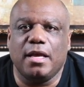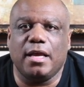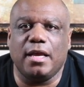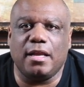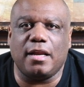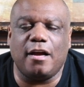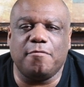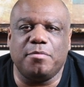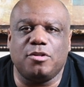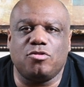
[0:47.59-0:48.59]
And
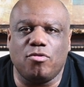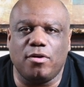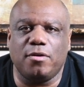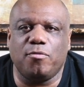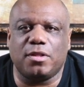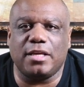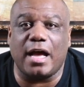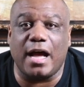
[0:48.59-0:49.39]
I've been toying with the